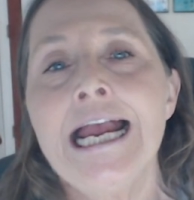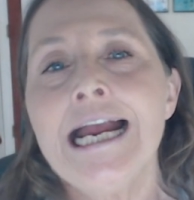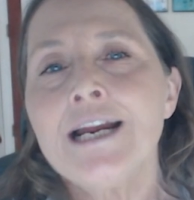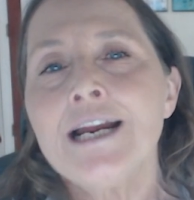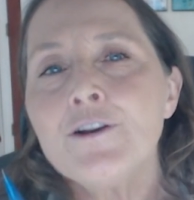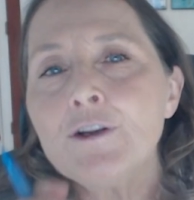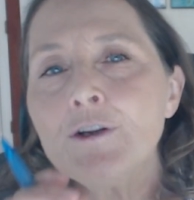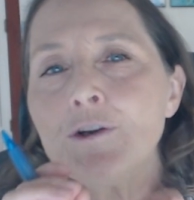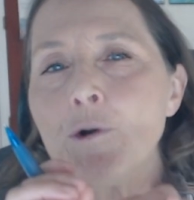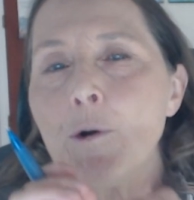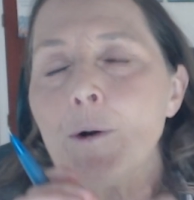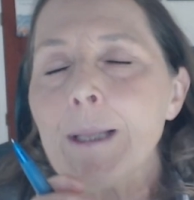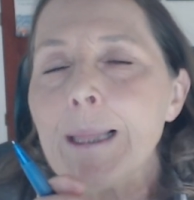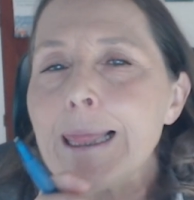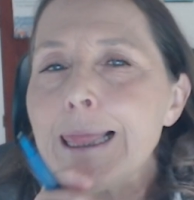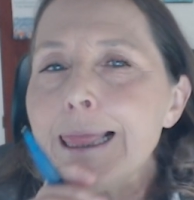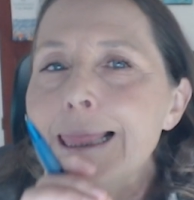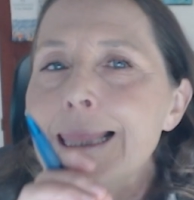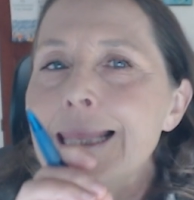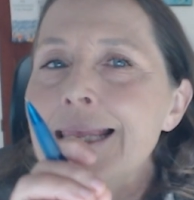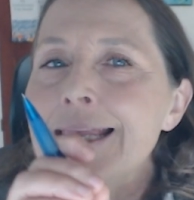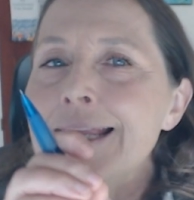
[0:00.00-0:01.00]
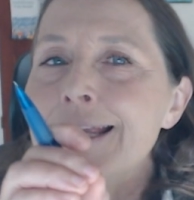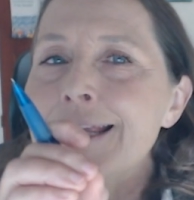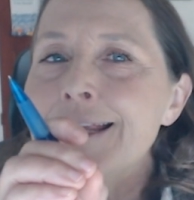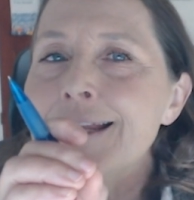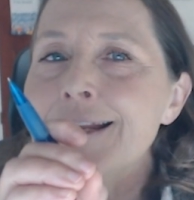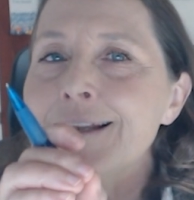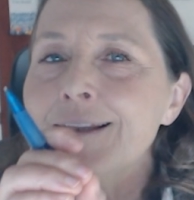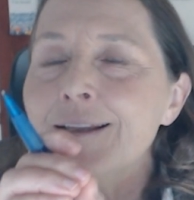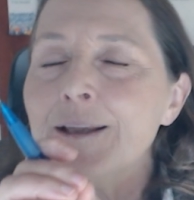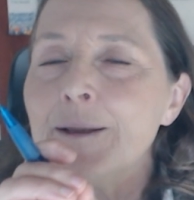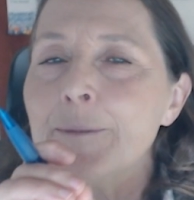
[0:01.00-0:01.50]
You can go a
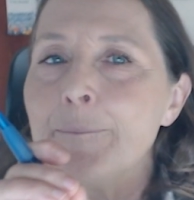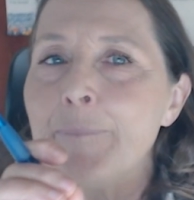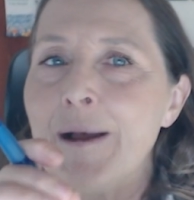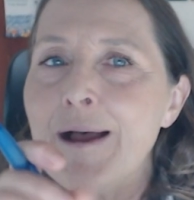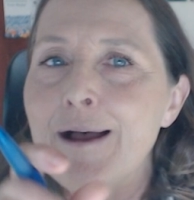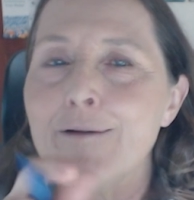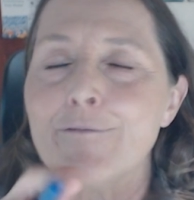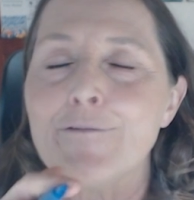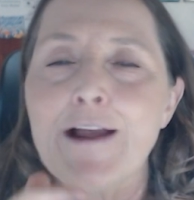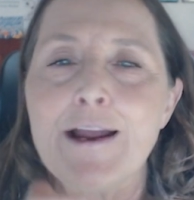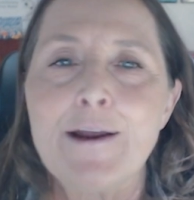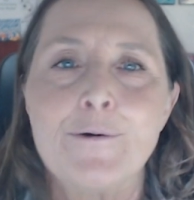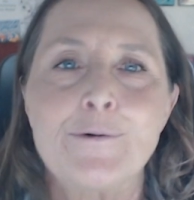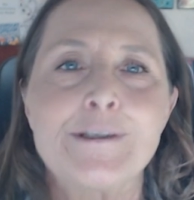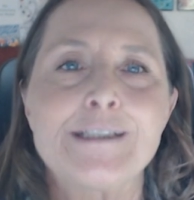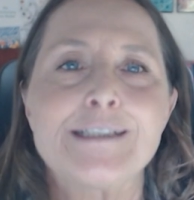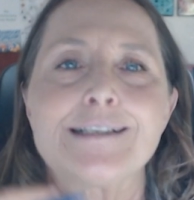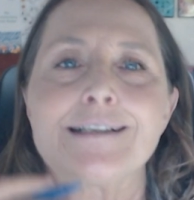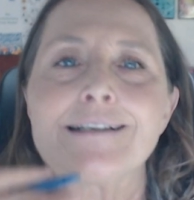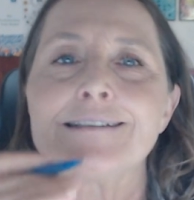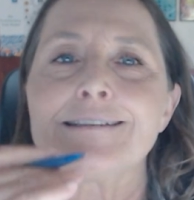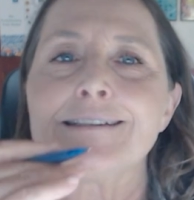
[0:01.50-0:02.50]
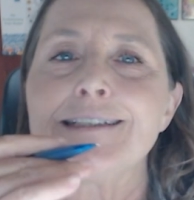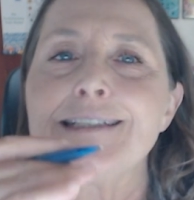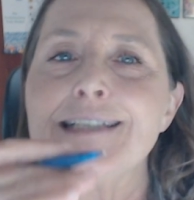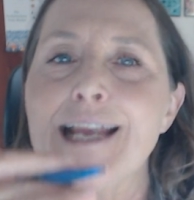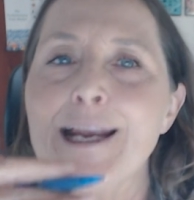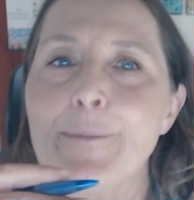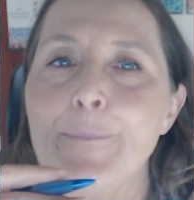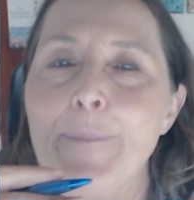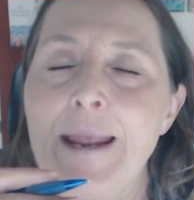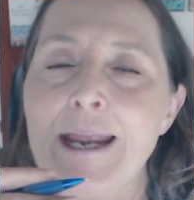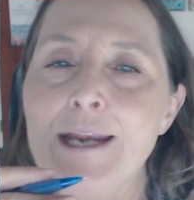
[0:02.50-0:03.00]
little above. I always like to
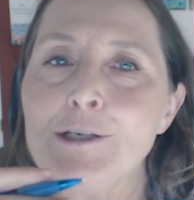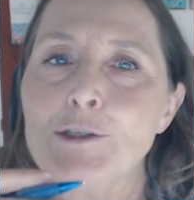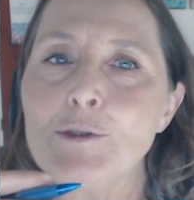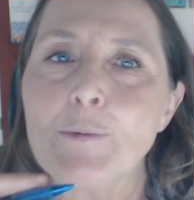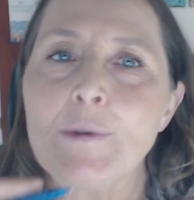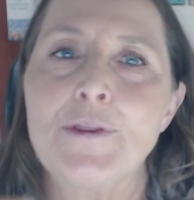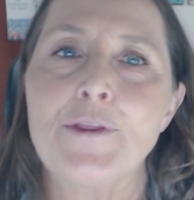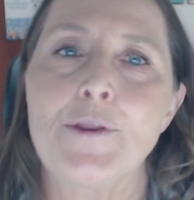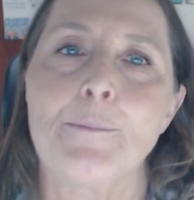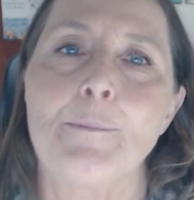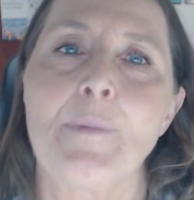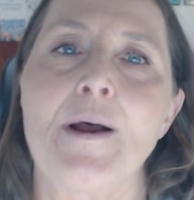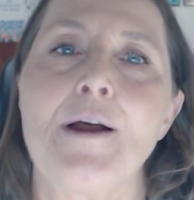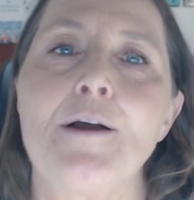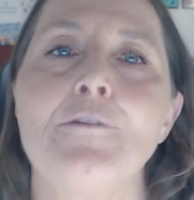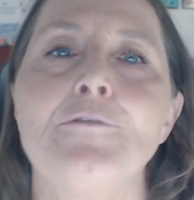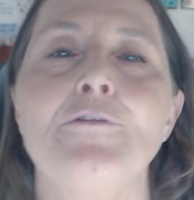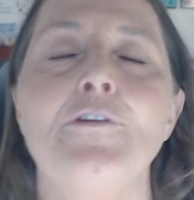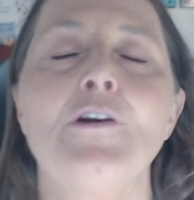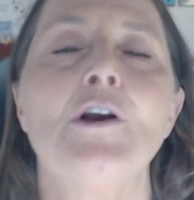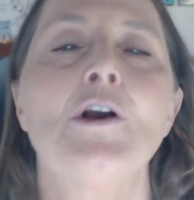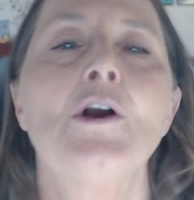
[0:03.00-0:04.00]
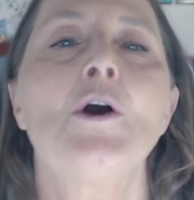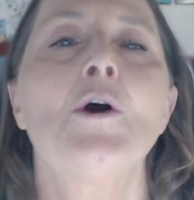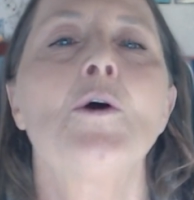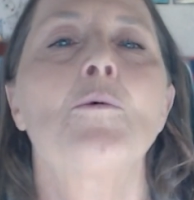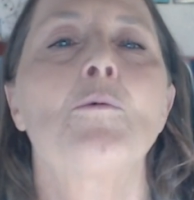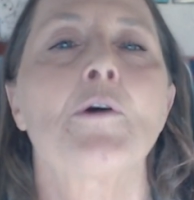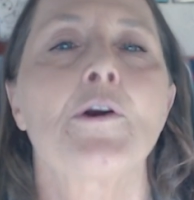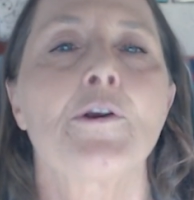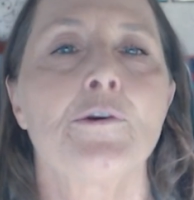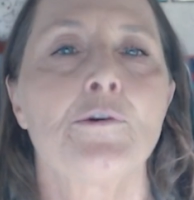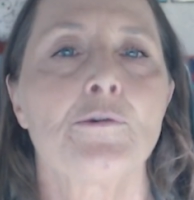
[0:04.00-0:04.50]
say a page width above
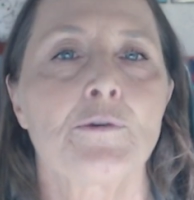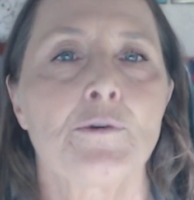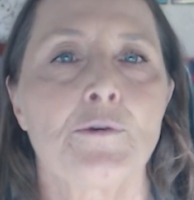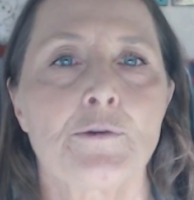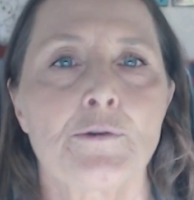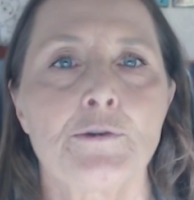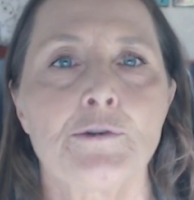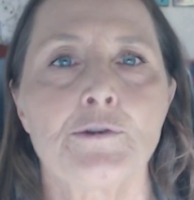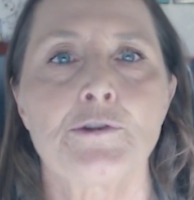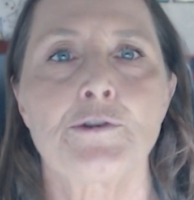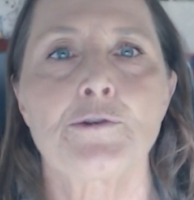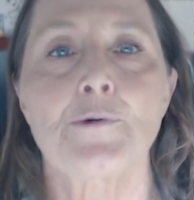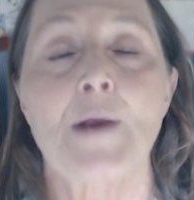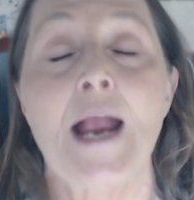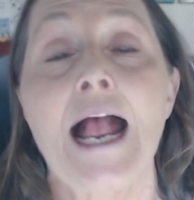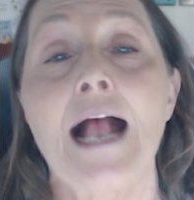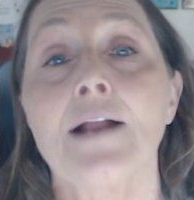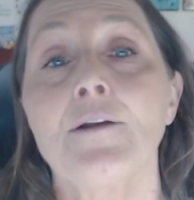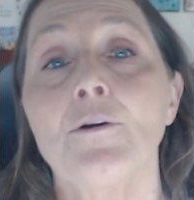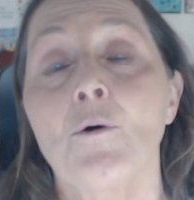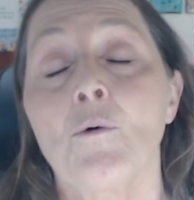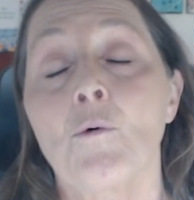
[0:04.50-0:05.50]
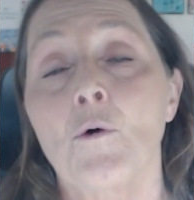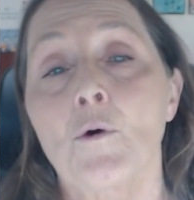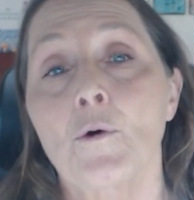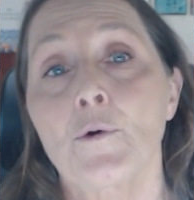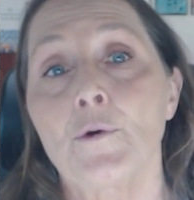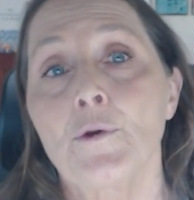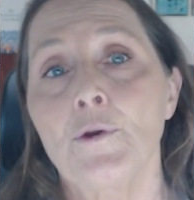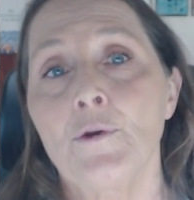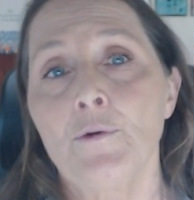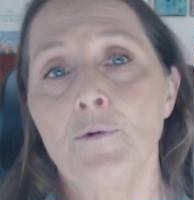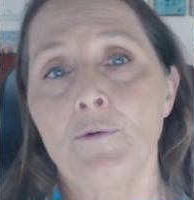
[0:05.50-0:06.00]
where your learners are at,
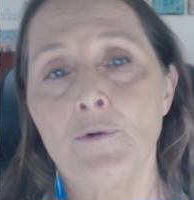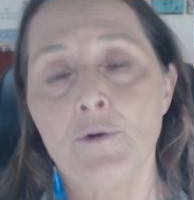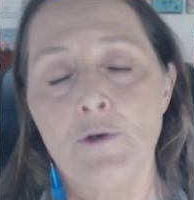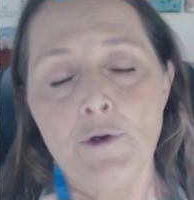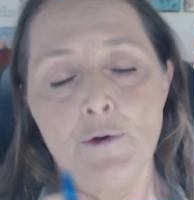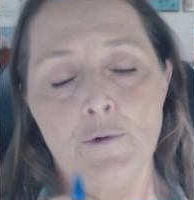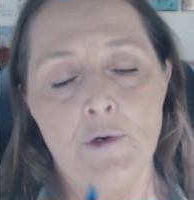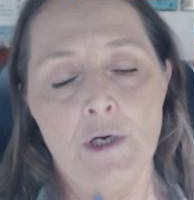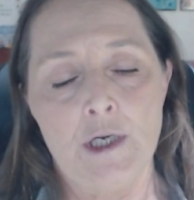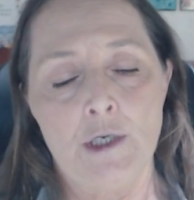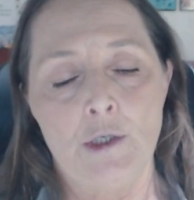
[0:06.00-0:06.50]
or you can